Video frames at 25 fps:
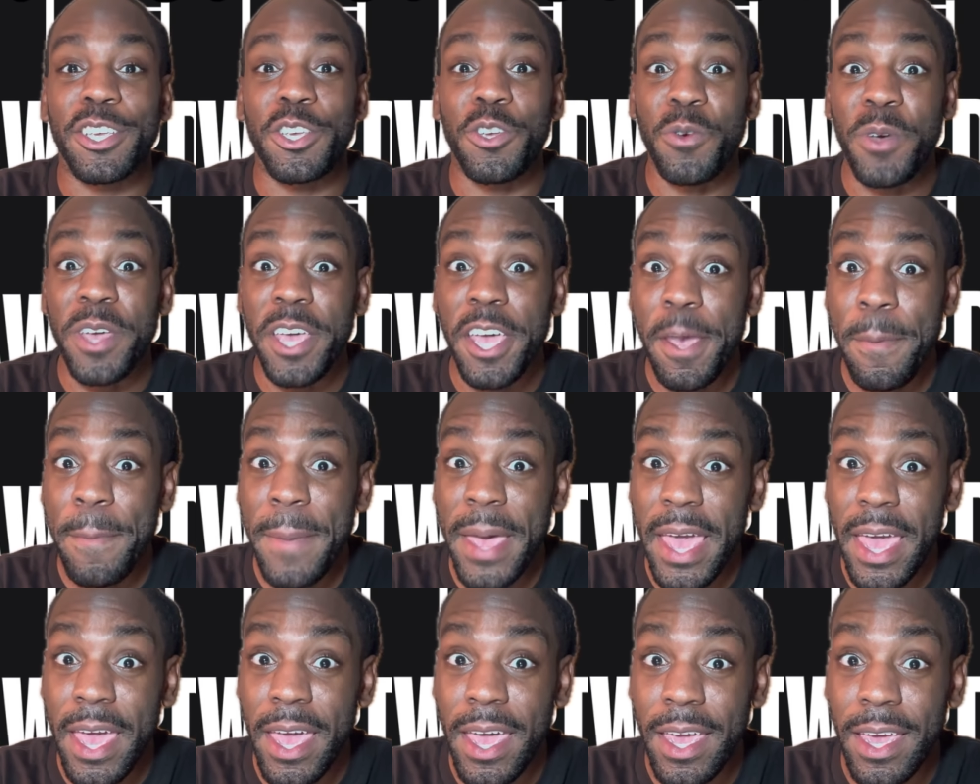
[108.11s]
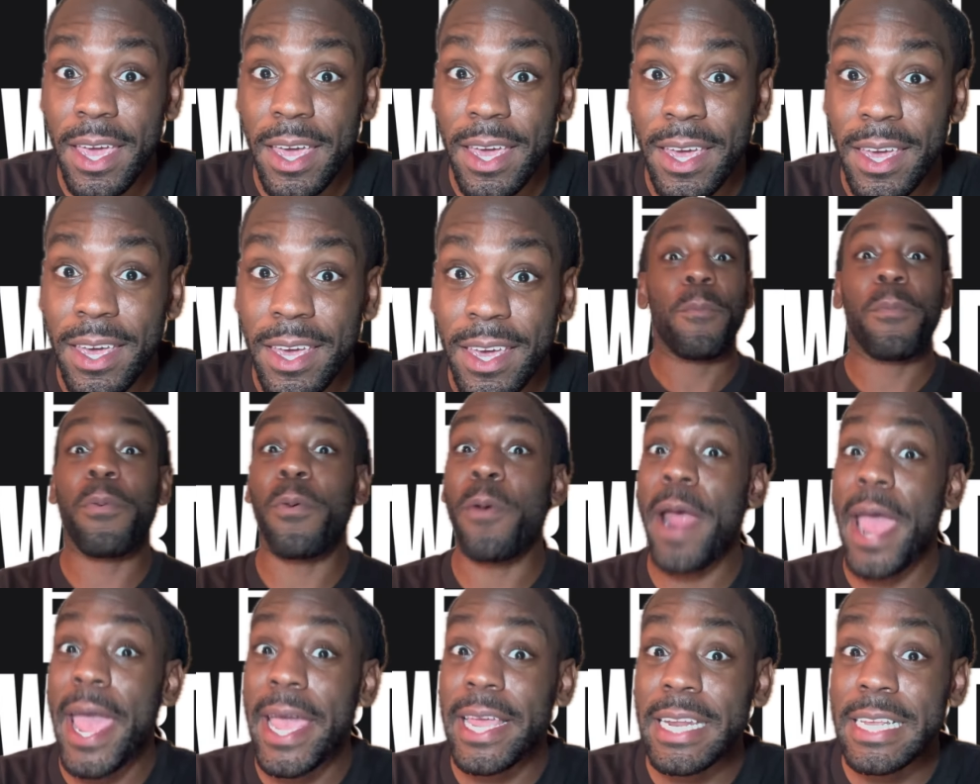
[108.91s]
You hear me?
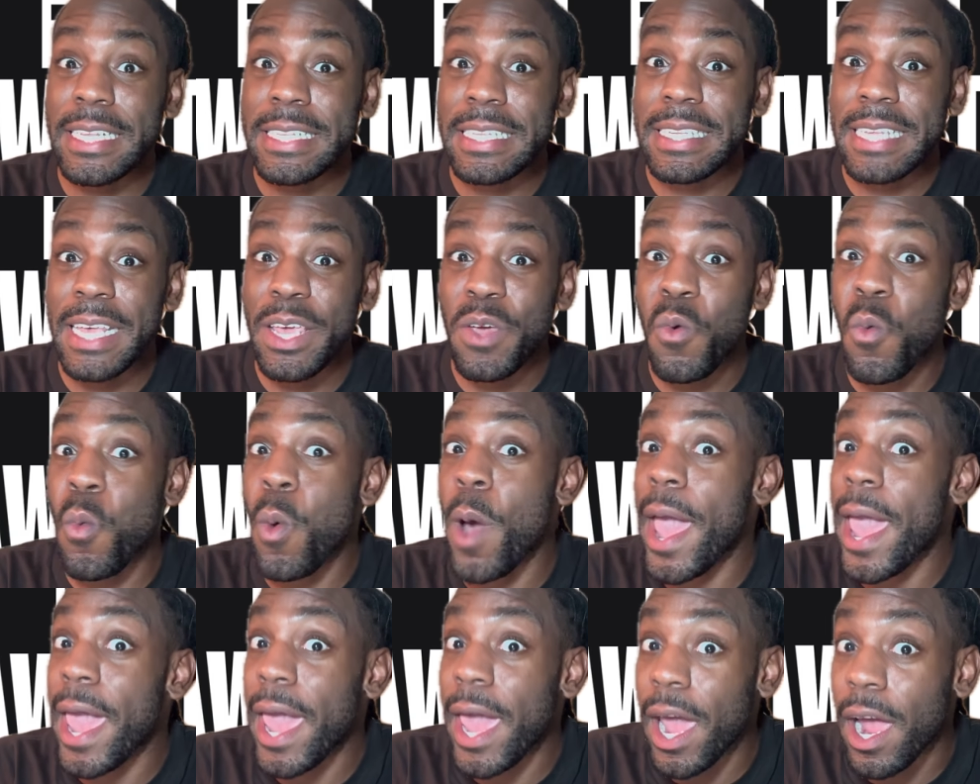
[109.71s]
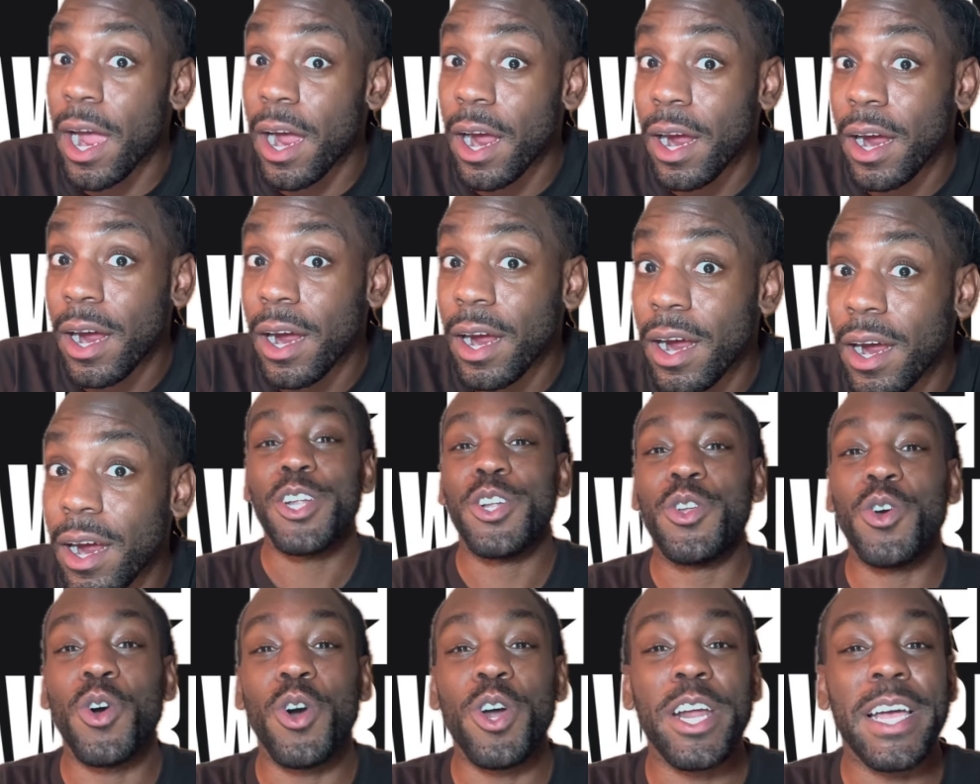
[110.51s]
Pregnancy where?
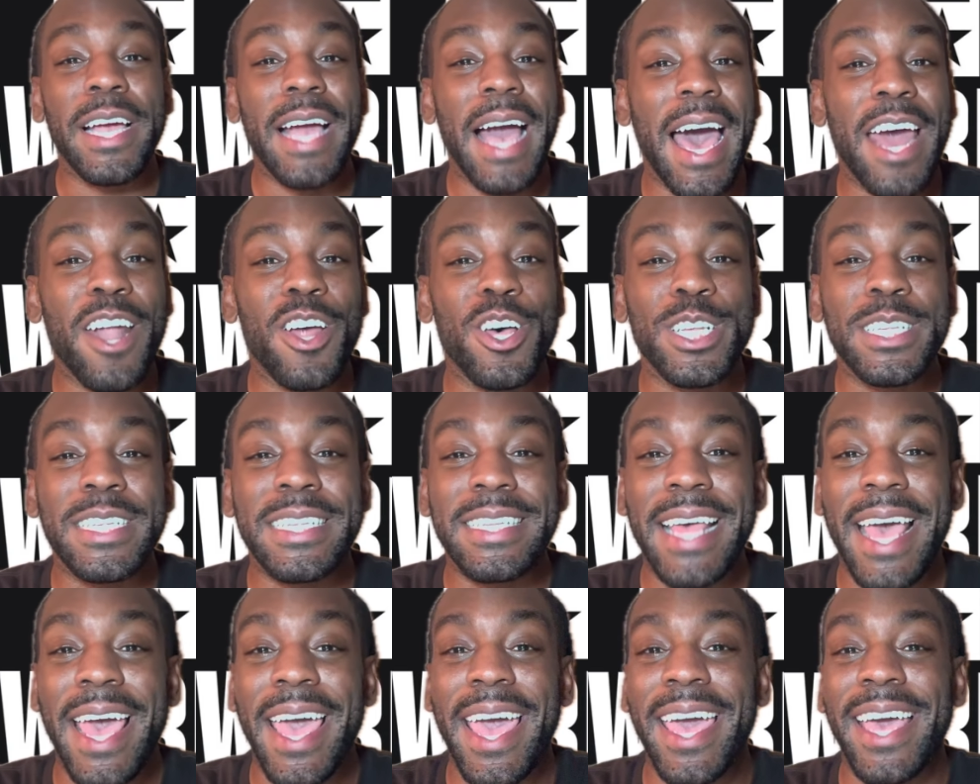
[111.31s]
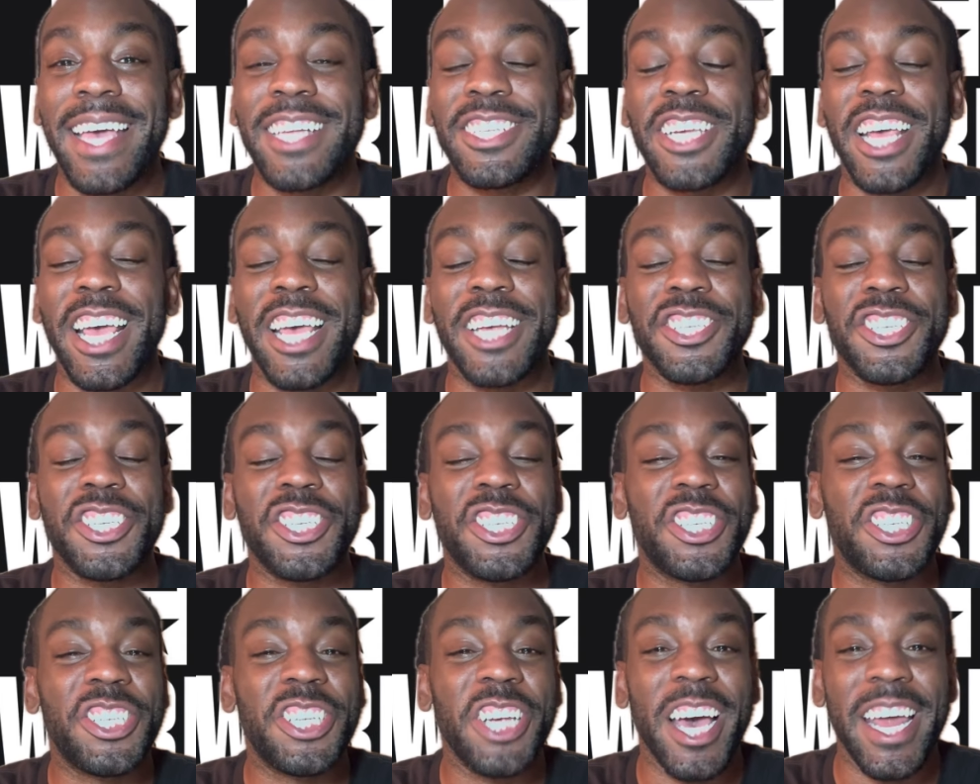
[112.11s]
Daughter got on stage and
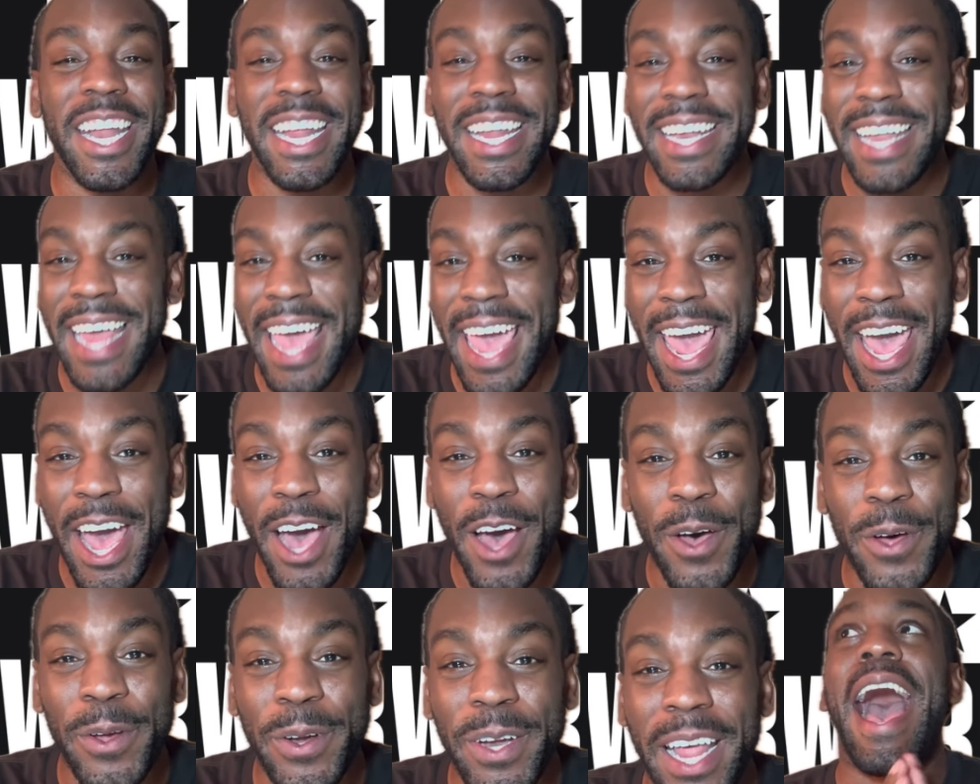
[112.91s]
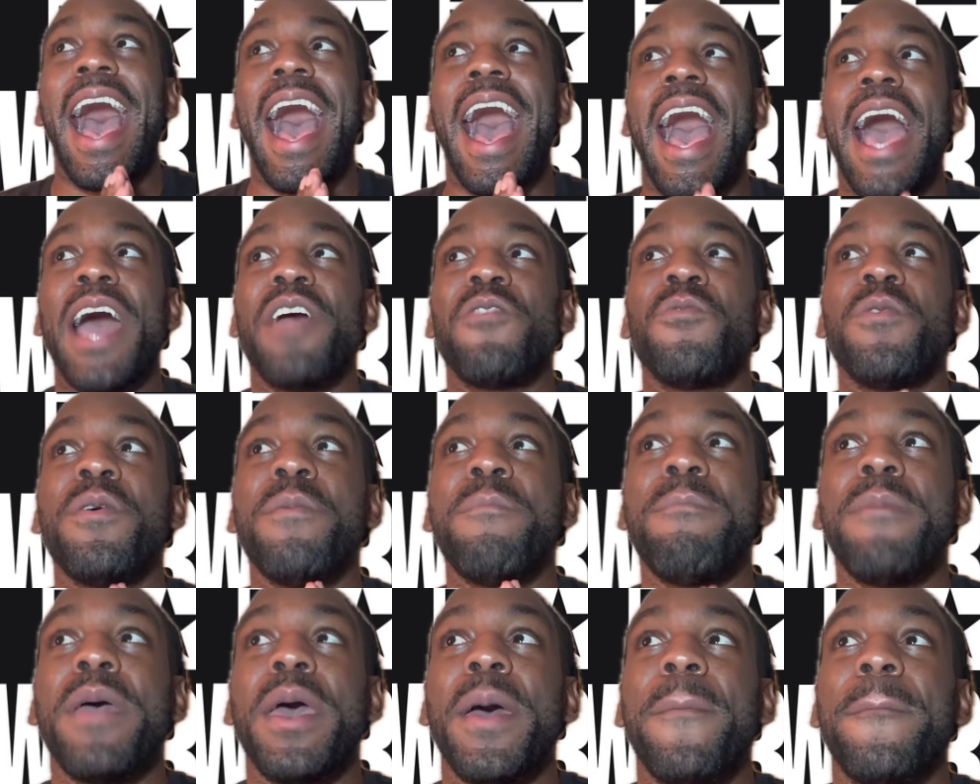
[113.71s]
shut it down. I
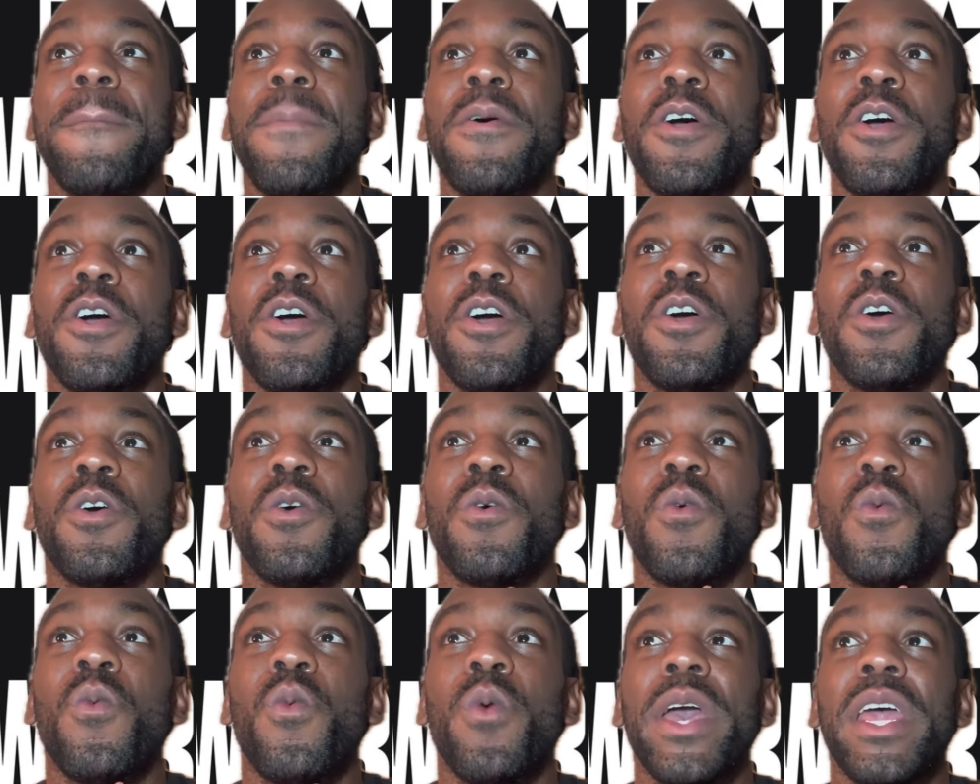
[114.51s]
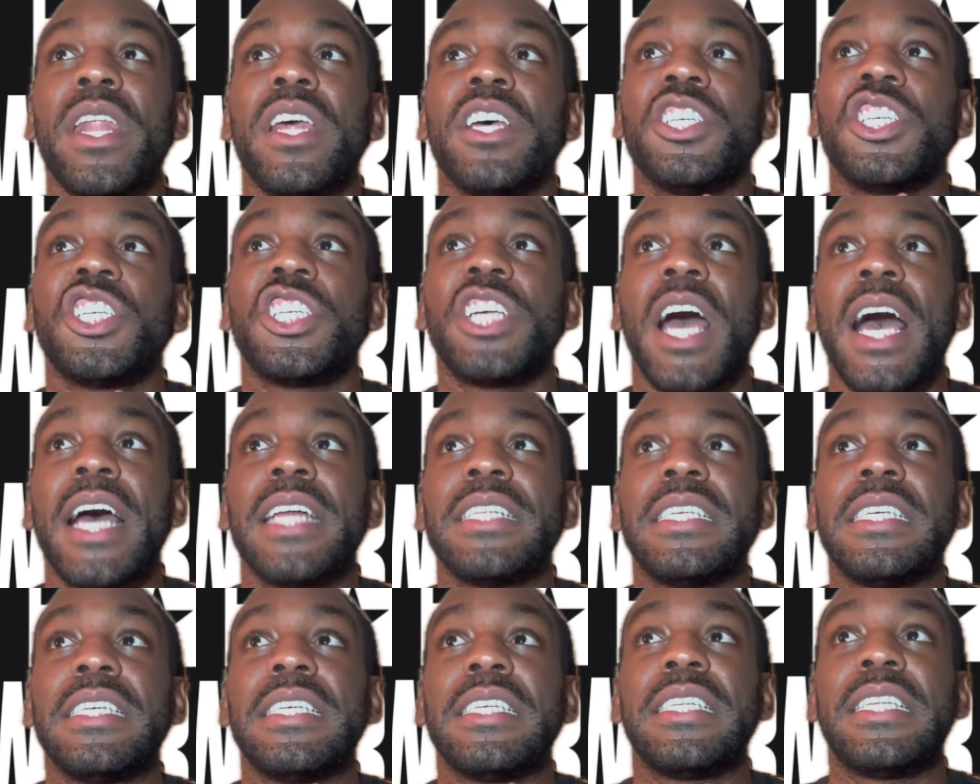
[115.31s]
remember when
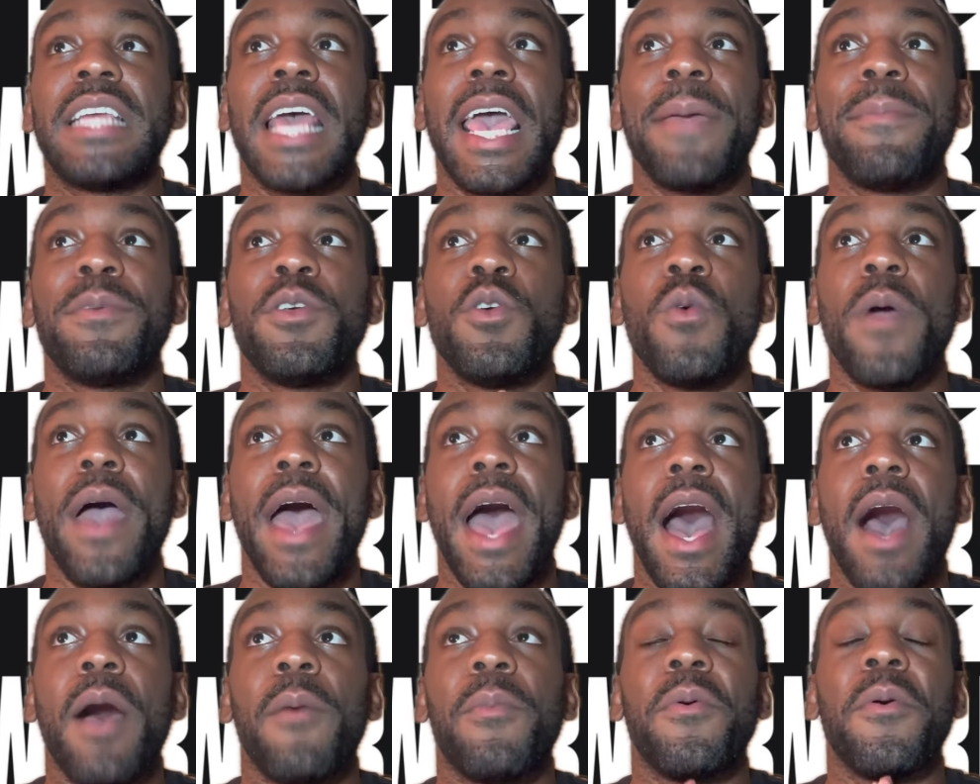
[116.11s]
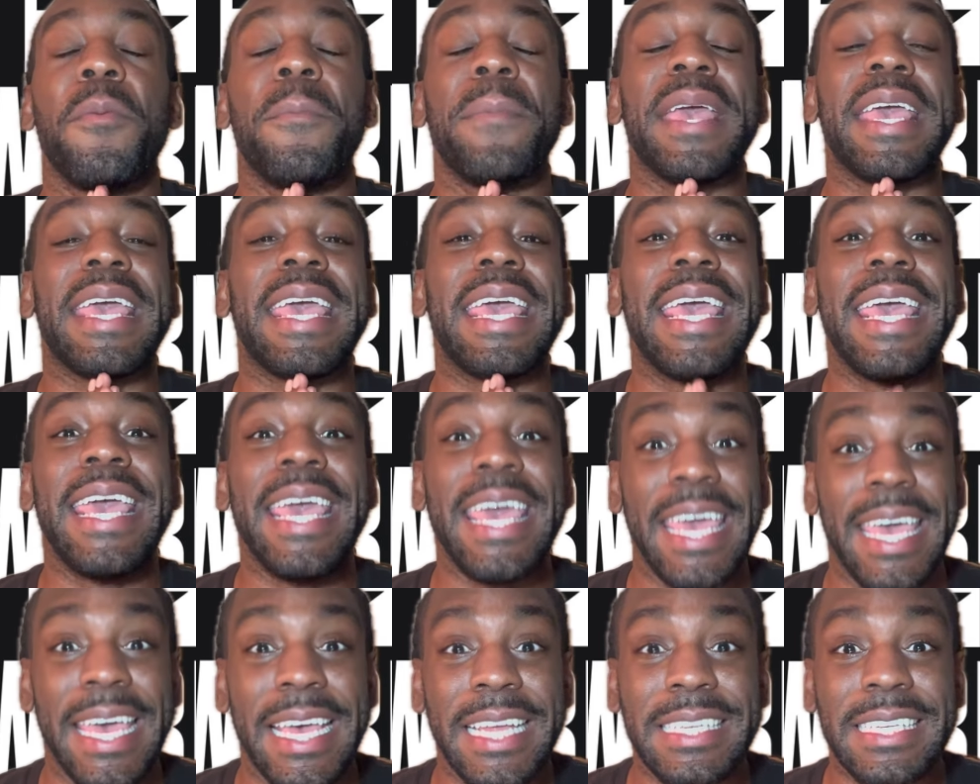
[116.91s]
Ashanti's debut album
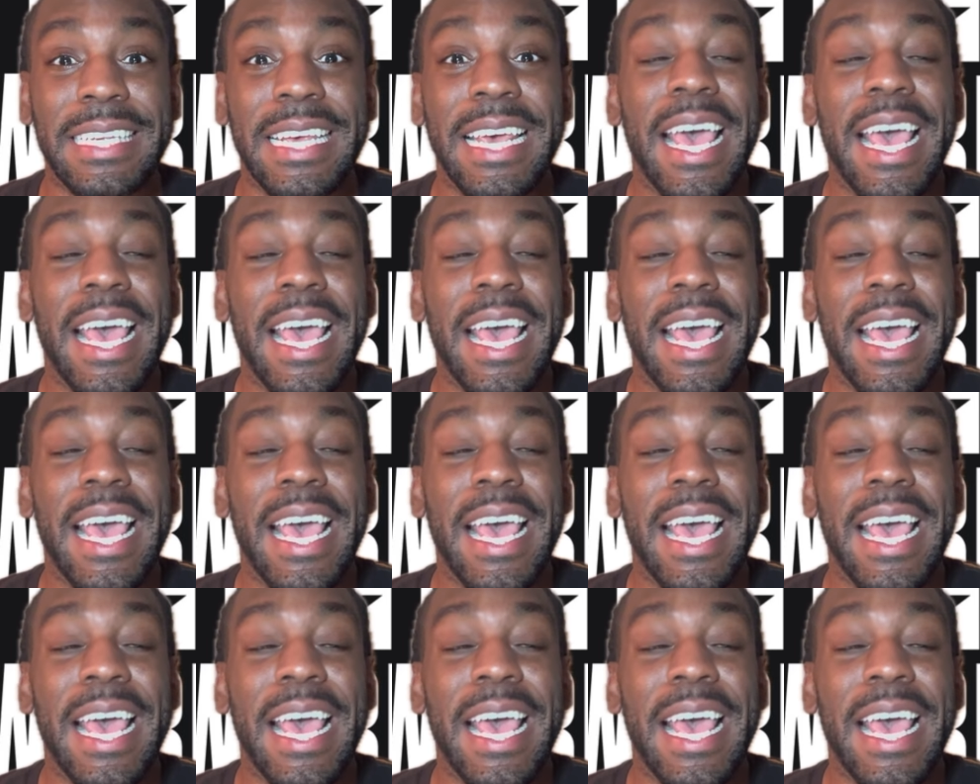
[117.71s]
hit.